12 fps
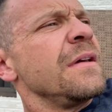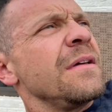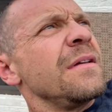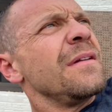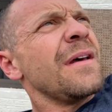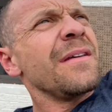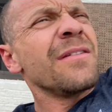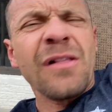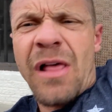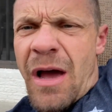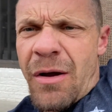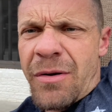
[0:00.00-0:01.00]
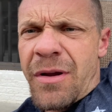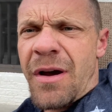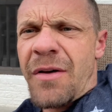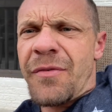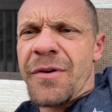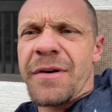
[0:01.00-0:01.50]
nice cloud
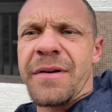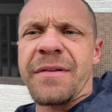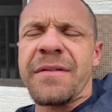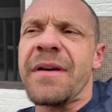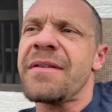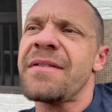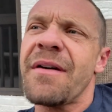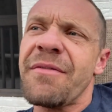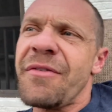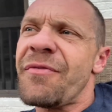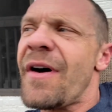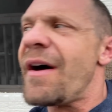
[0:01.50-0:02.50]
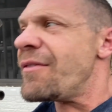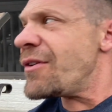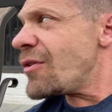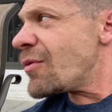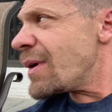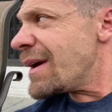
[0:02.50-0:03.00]
cover. It's like seventy-five
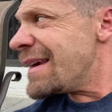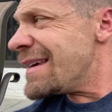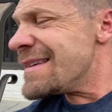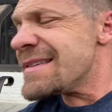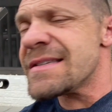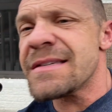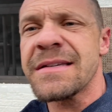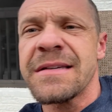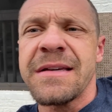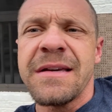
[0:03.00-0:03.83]
degrees.